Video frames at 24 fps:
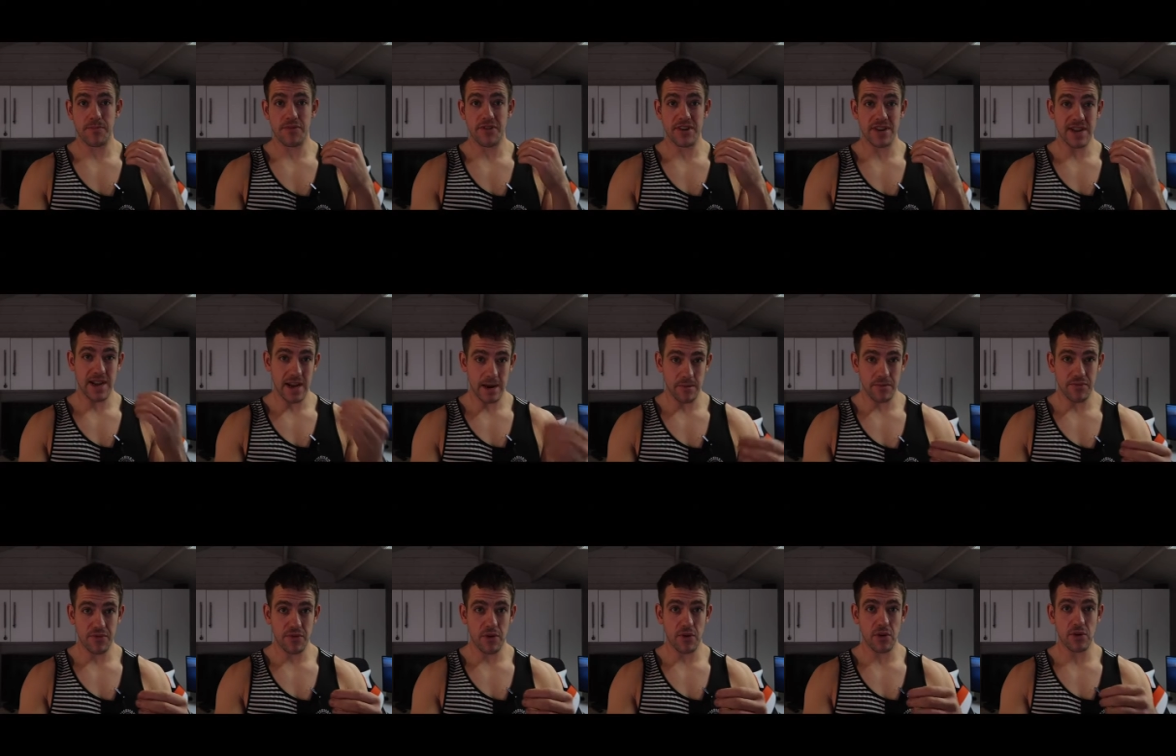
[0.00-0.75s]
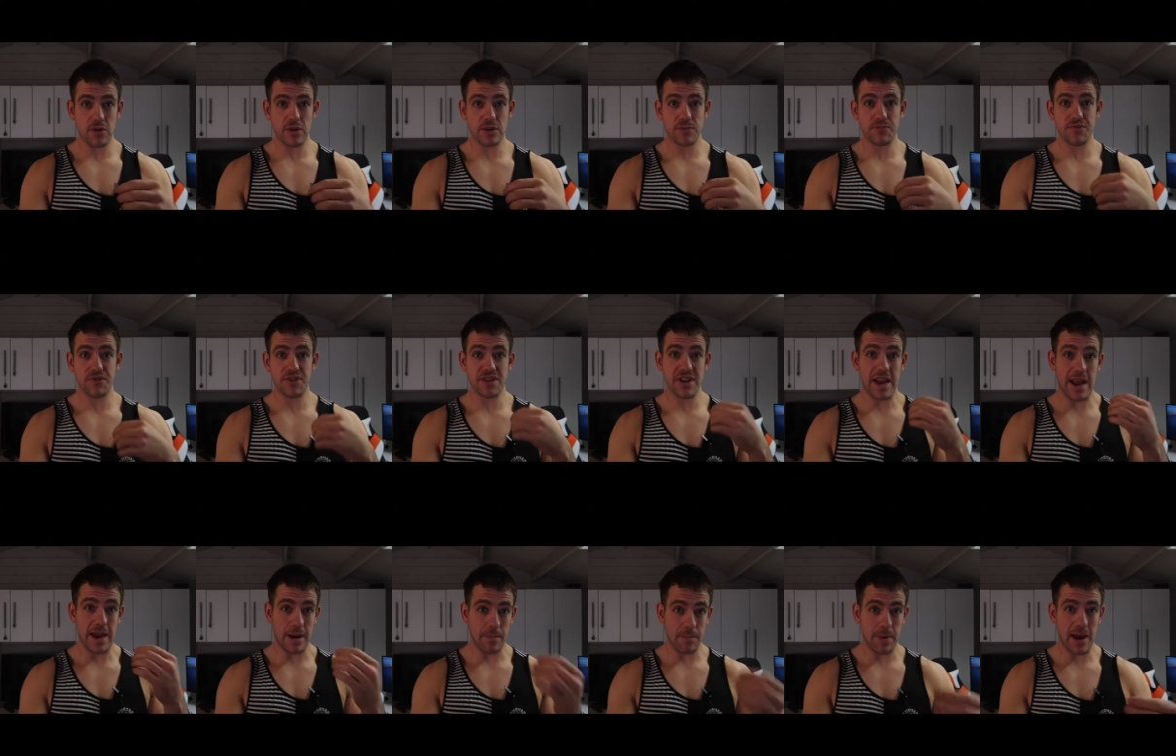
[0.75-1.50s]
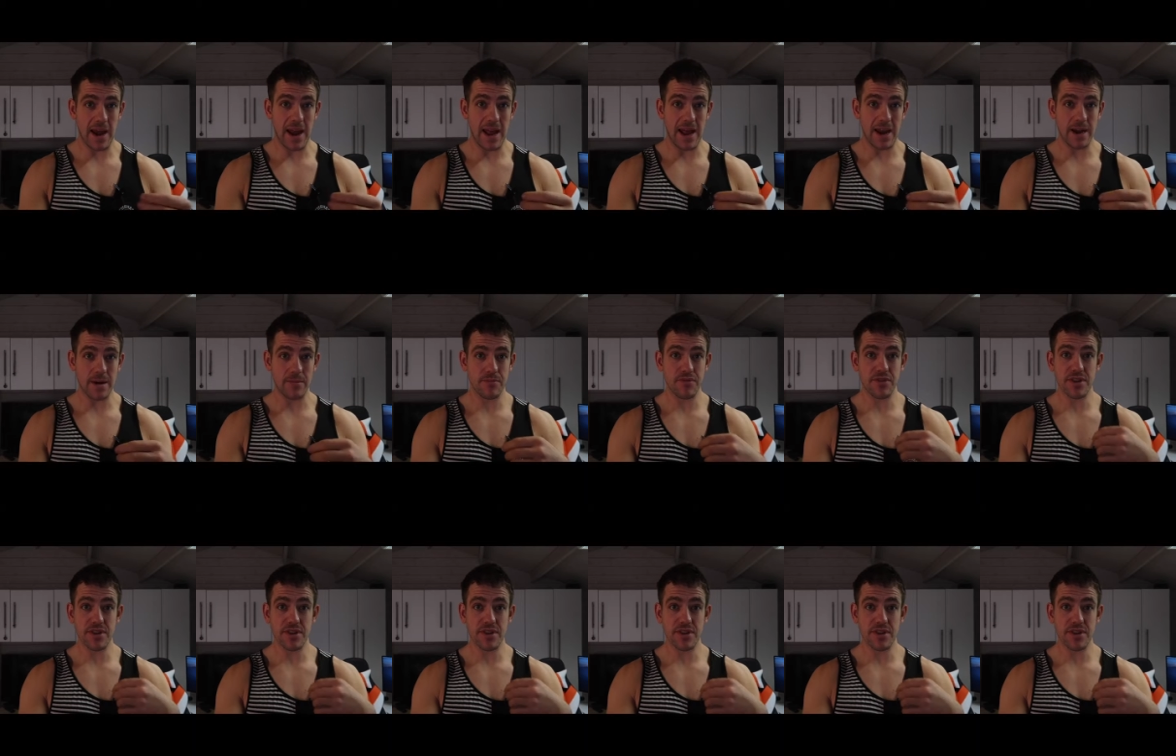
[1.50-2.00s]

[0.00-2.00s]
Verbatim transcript: pretend product, pretend plan,